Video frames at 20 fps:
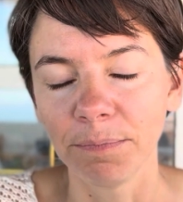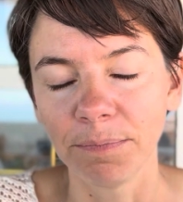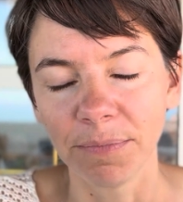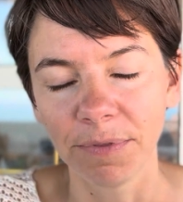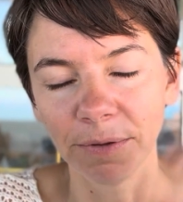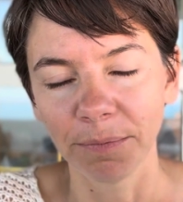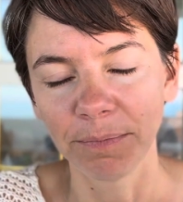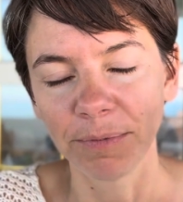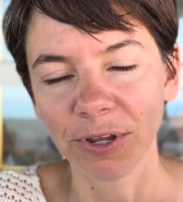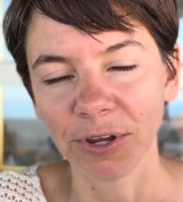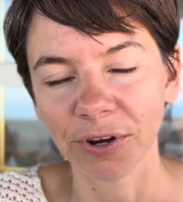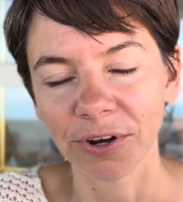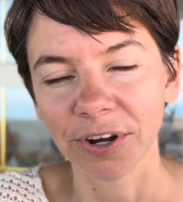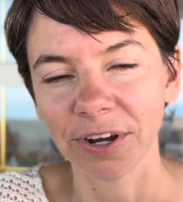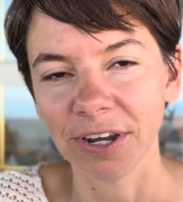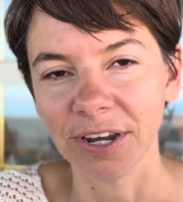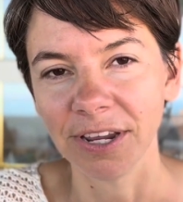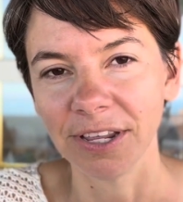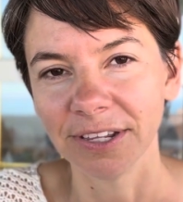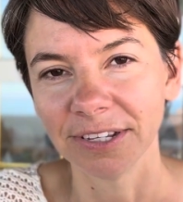The
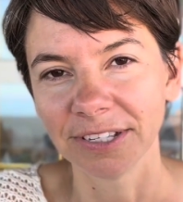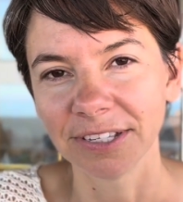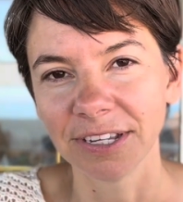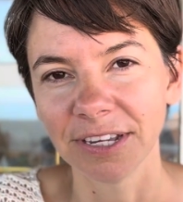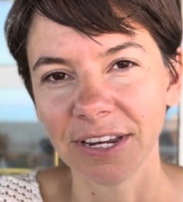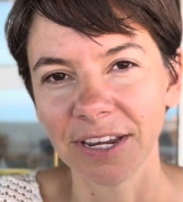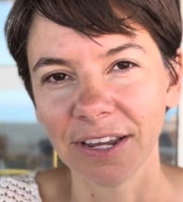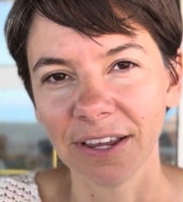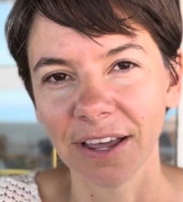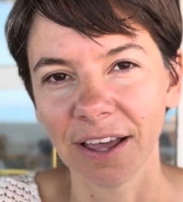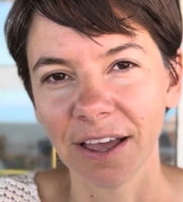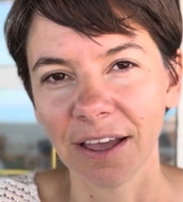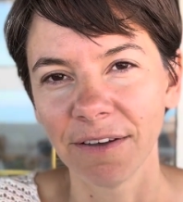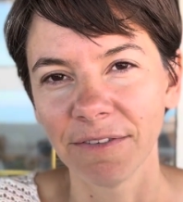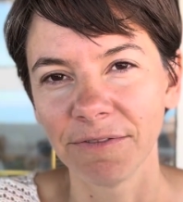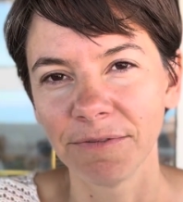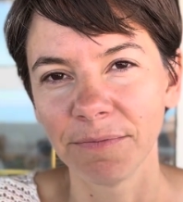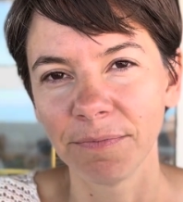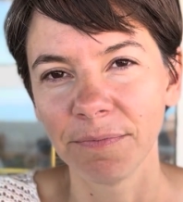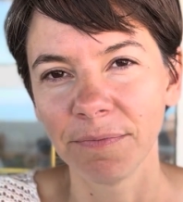purity, the city
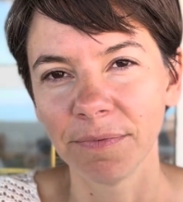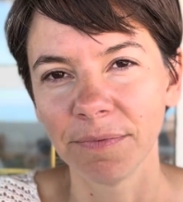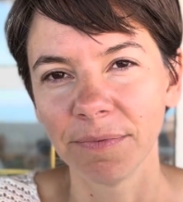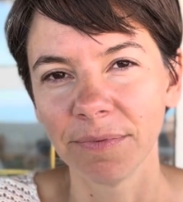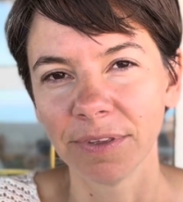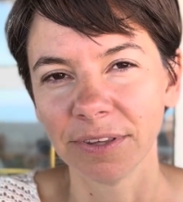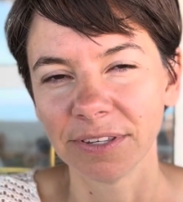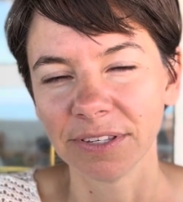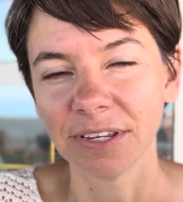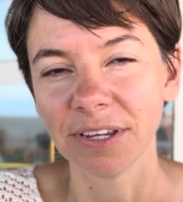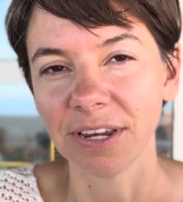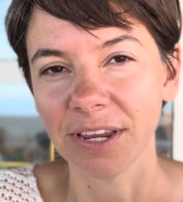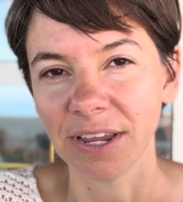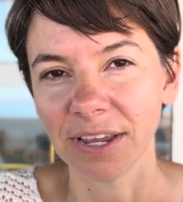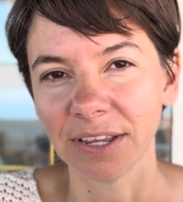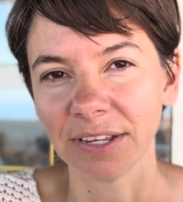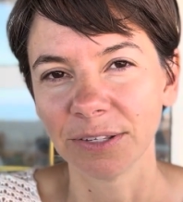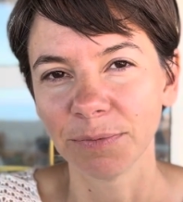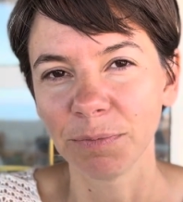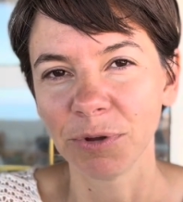
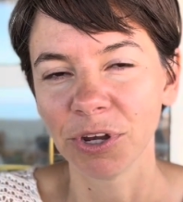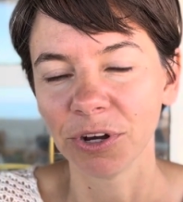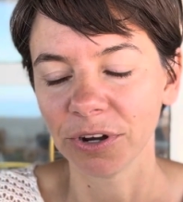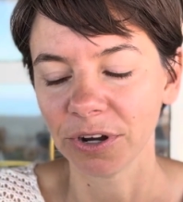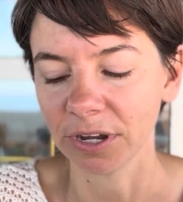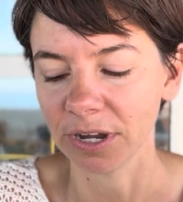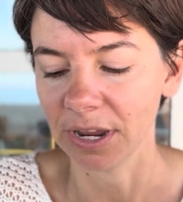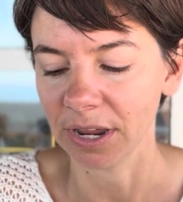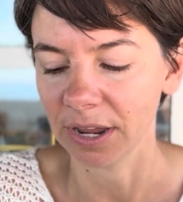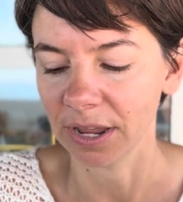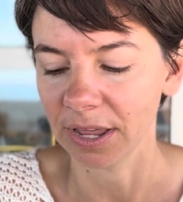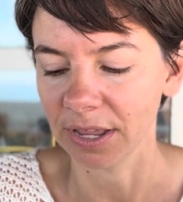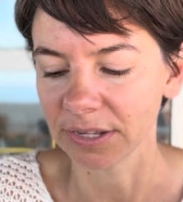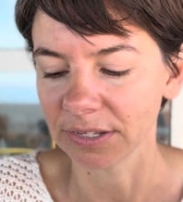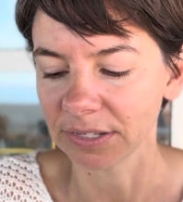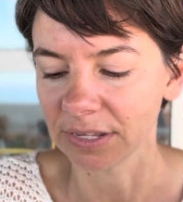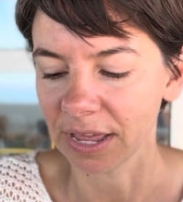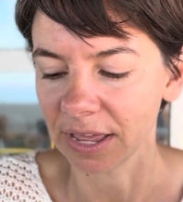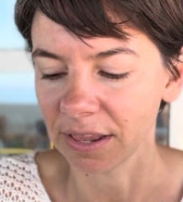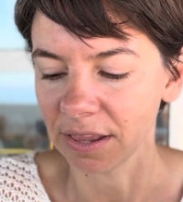is purity,
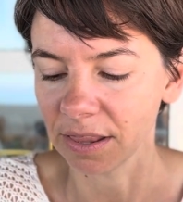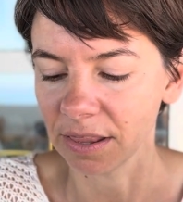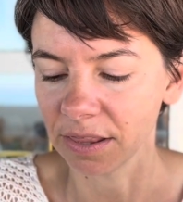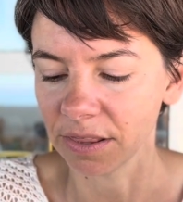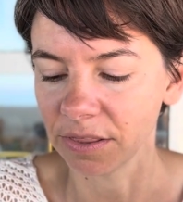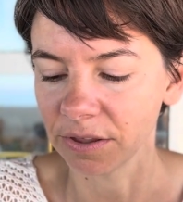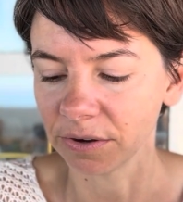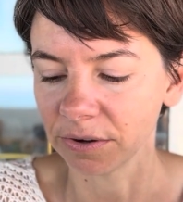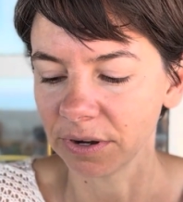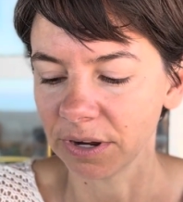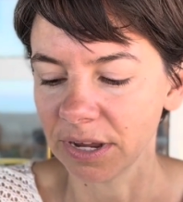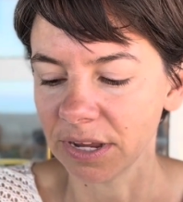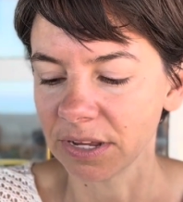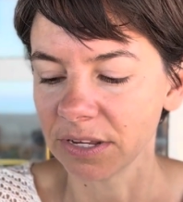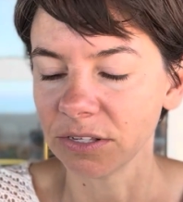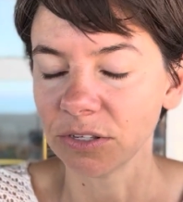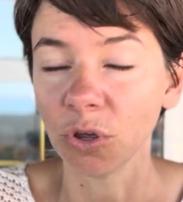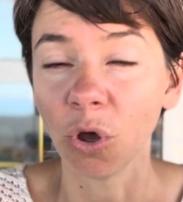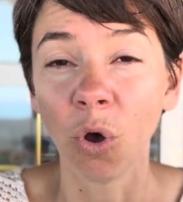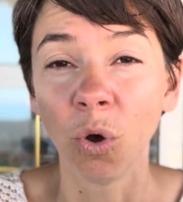is that there
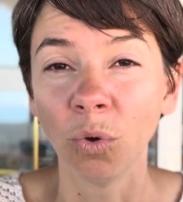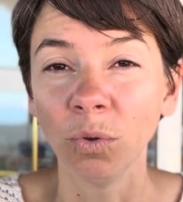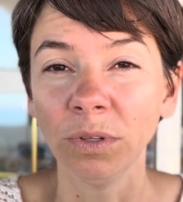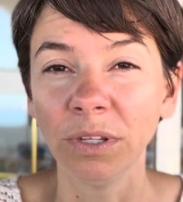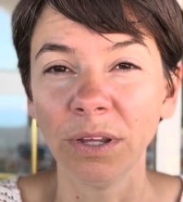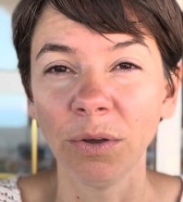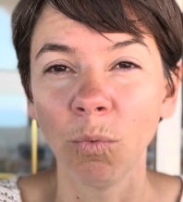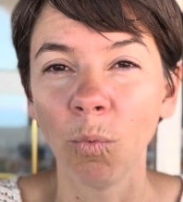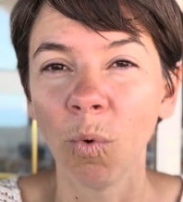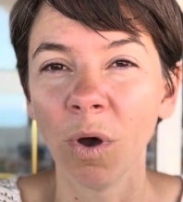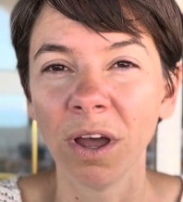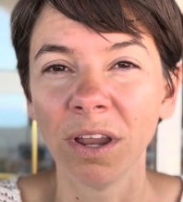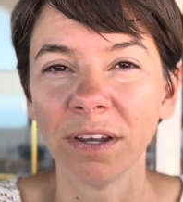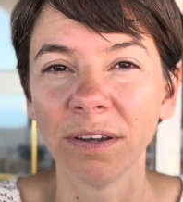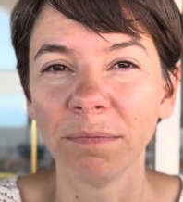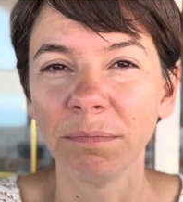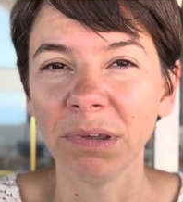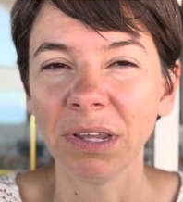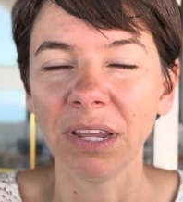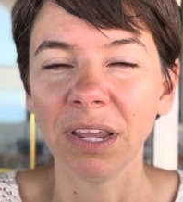is only
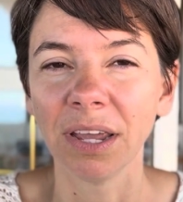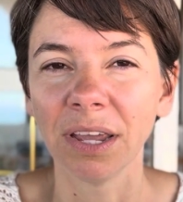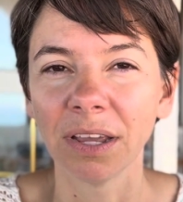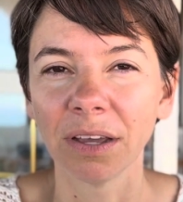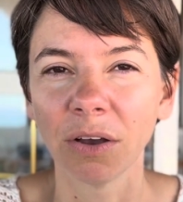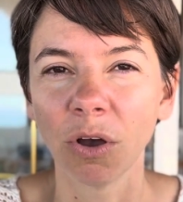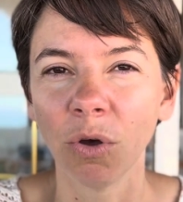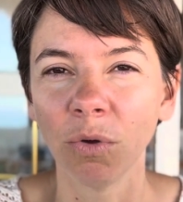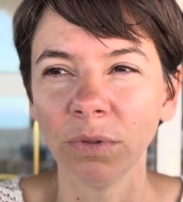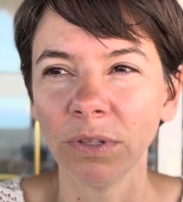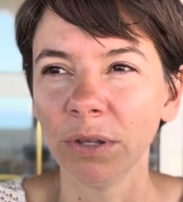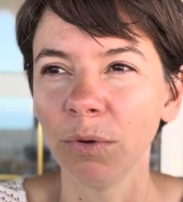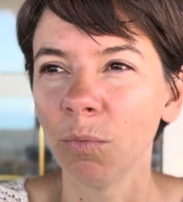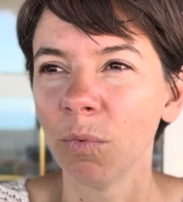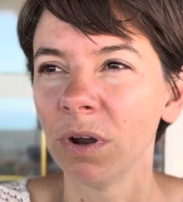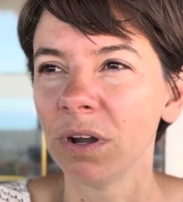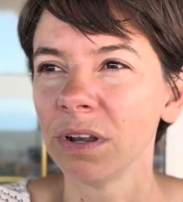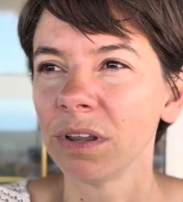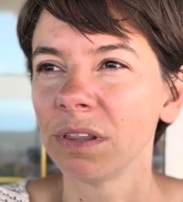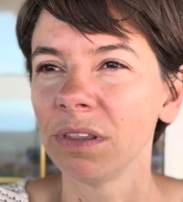one being, only
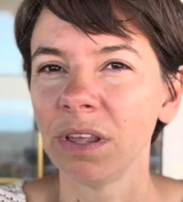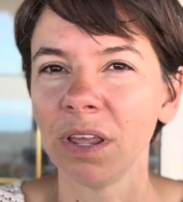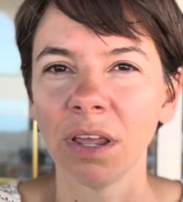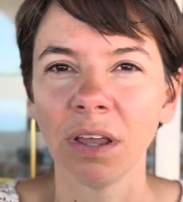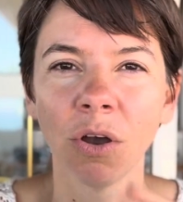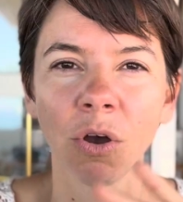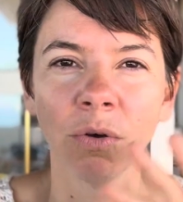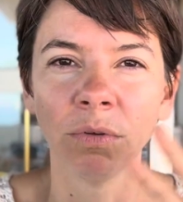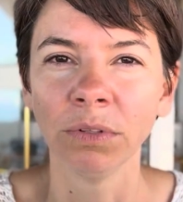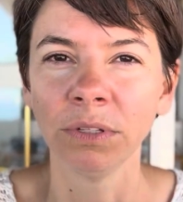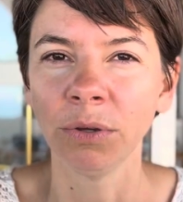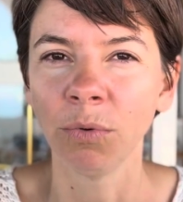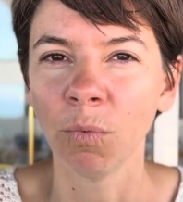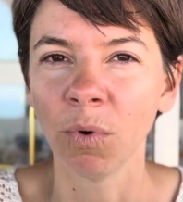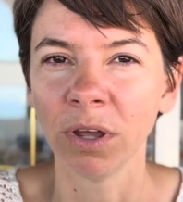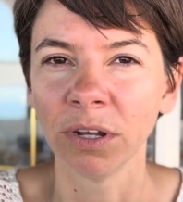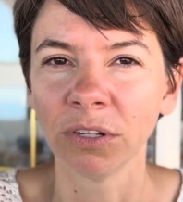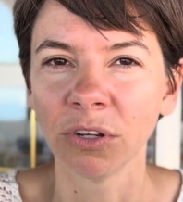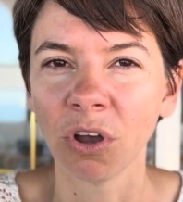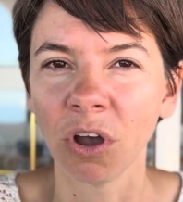one thing, only
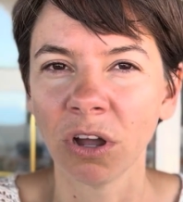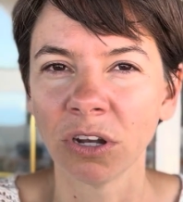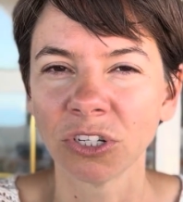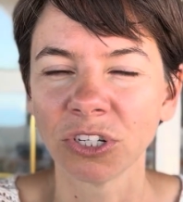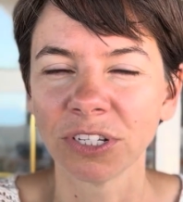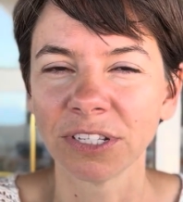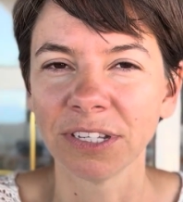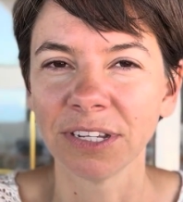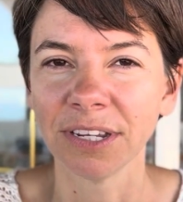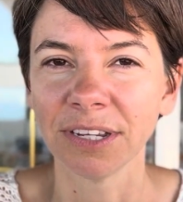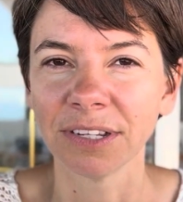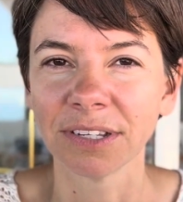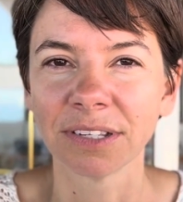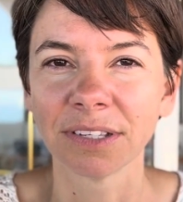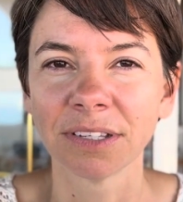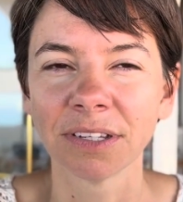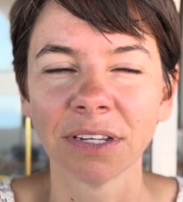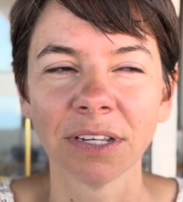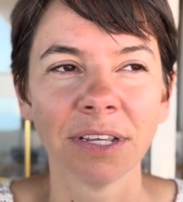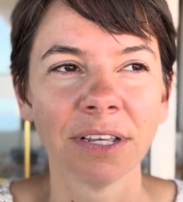one consciousness.